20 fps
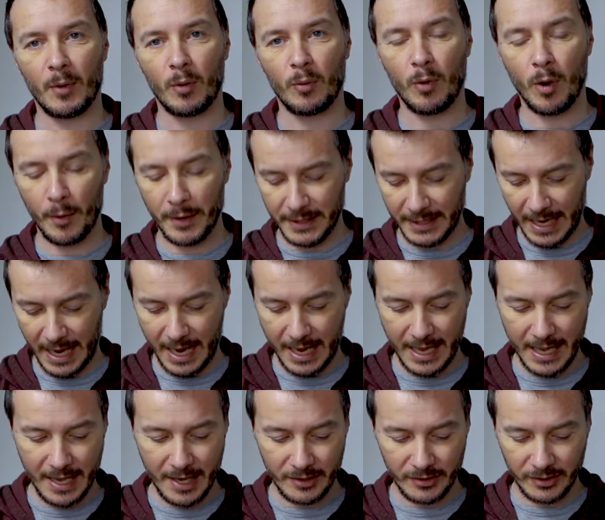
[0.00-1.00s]
What we get
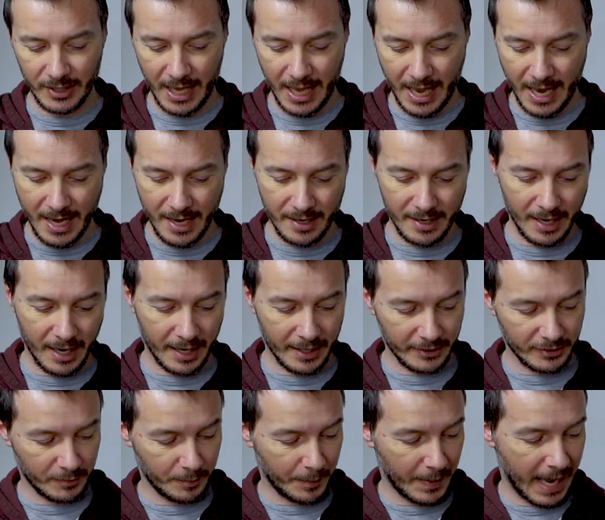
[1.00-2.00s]
is a
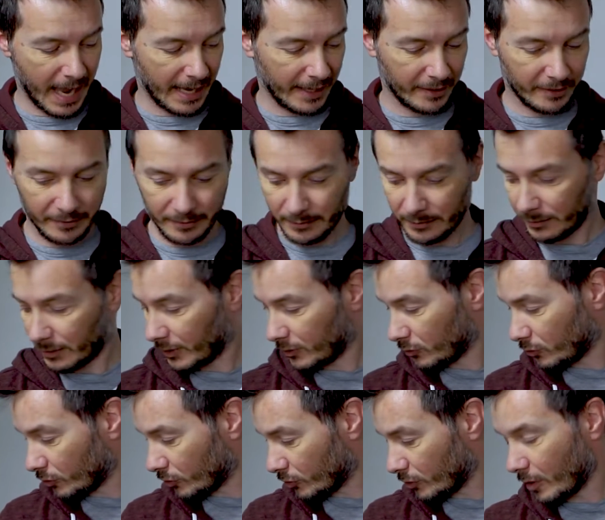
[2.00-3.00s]
nice bag. Let's
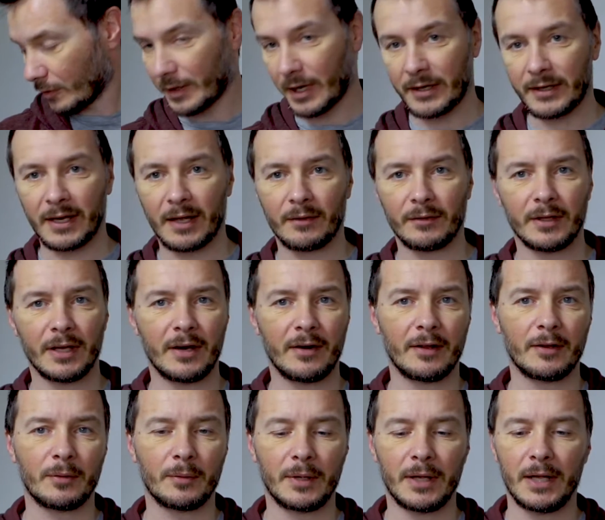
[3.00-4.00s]
just throw that down there out
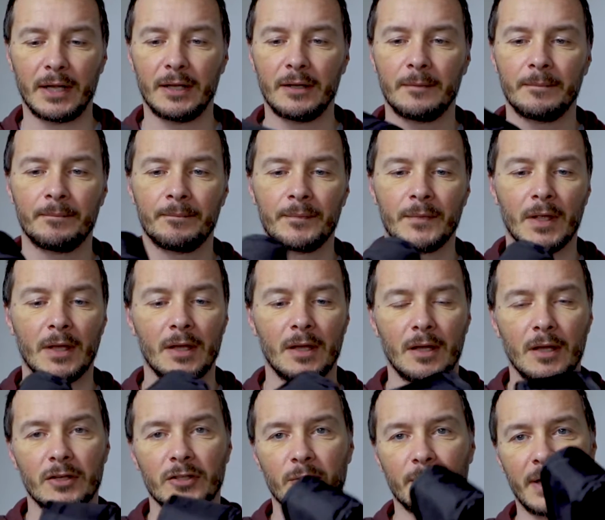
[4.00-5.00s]
of the way.
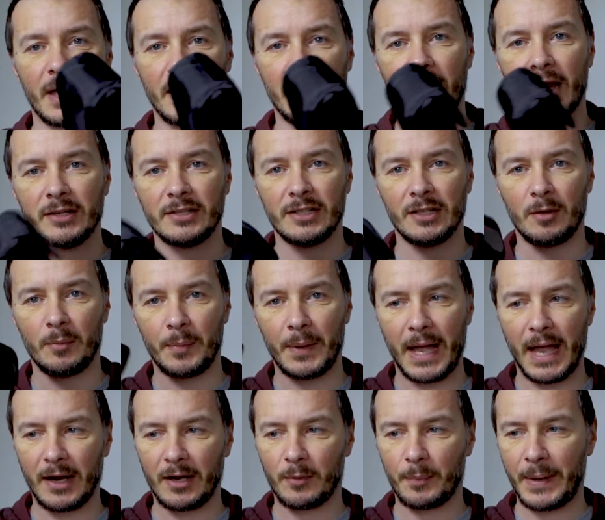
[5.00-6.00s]
So we get a nice little
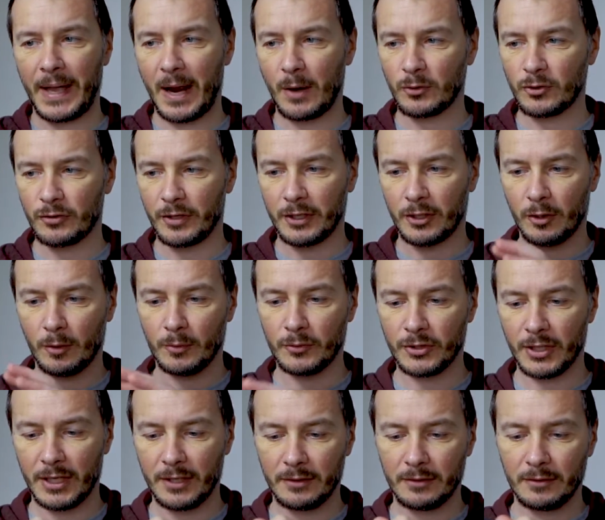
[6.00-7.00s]
bag pouch that it comes
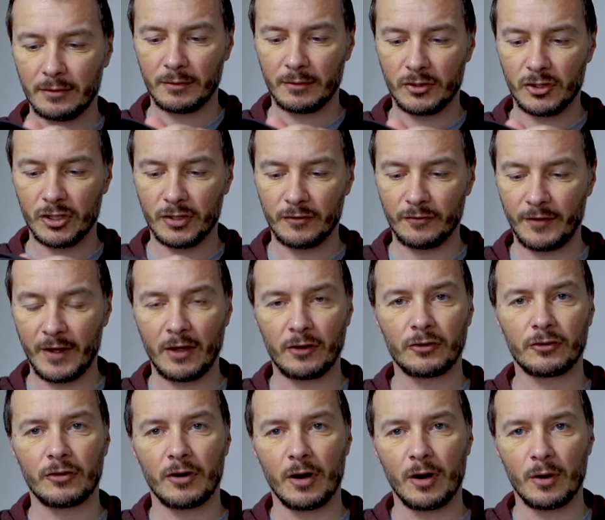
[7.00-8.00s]
in, which is
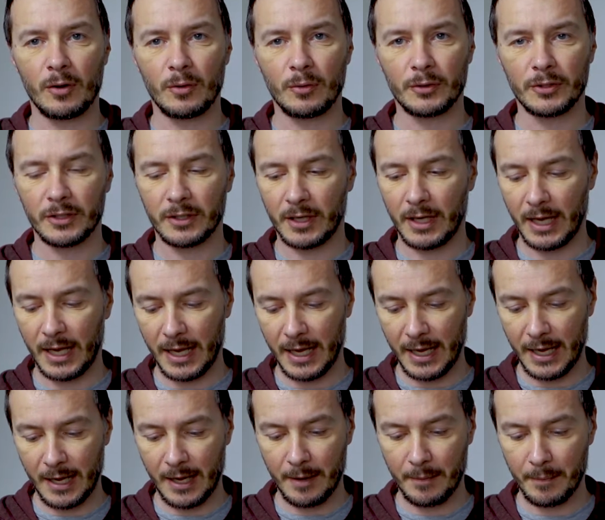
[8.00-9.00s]
velcroed
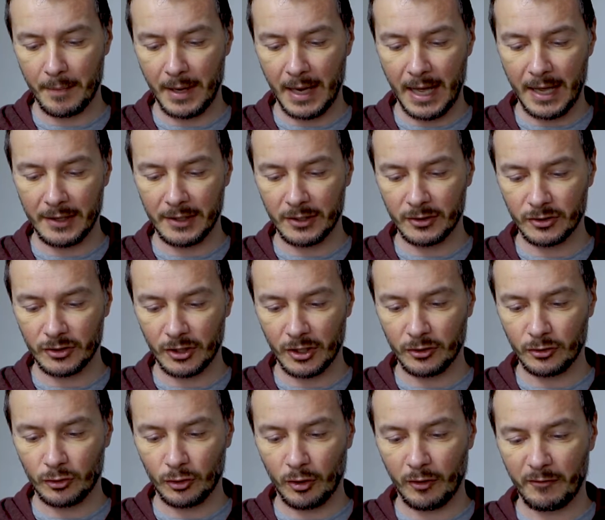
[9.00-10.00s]
and is a
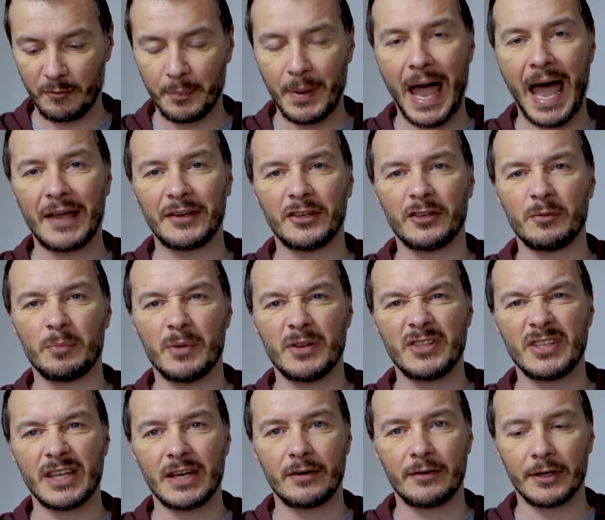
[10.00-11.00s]
sort of padded
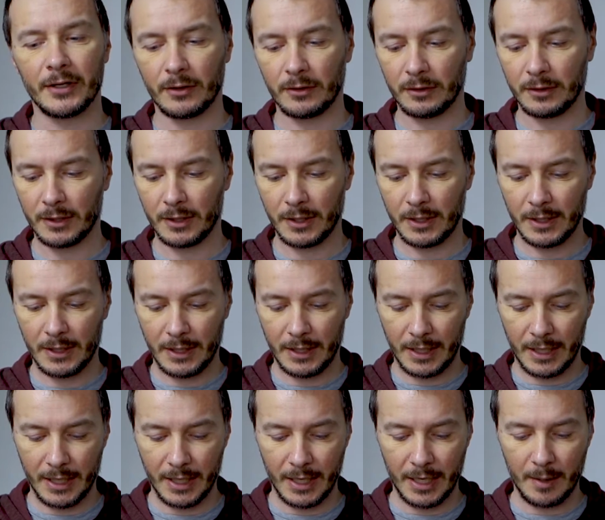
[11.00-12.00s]
material,
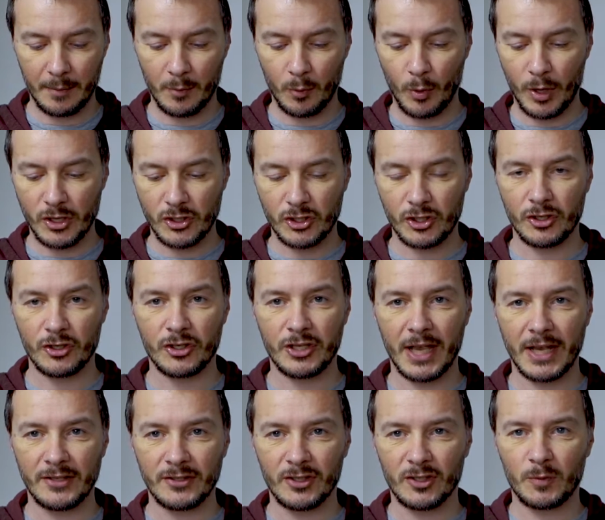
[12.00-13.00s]
which
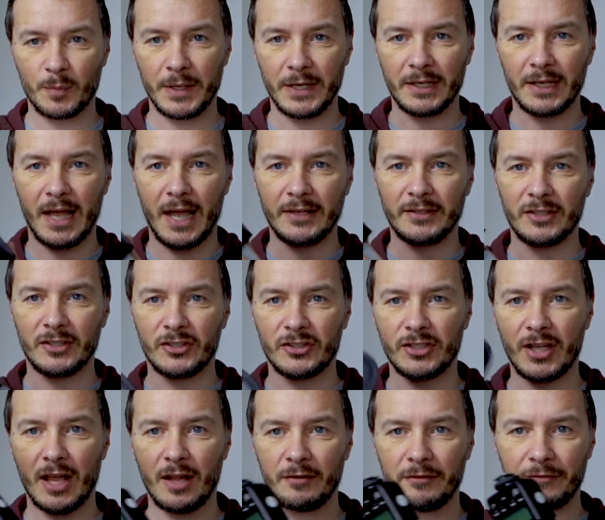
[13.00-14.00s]
contains the Speedlight
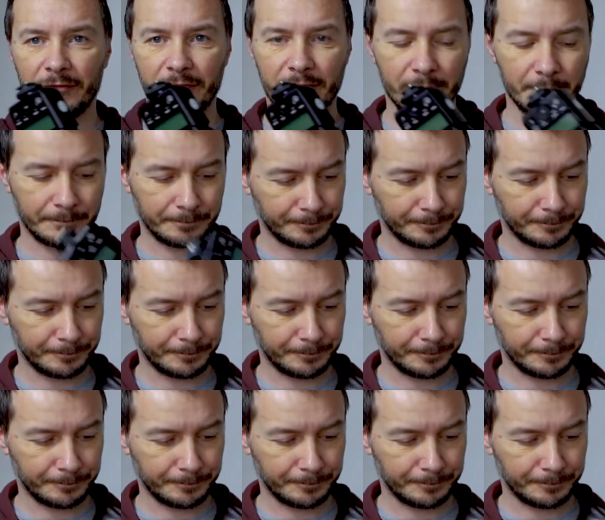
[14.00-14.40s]
itself.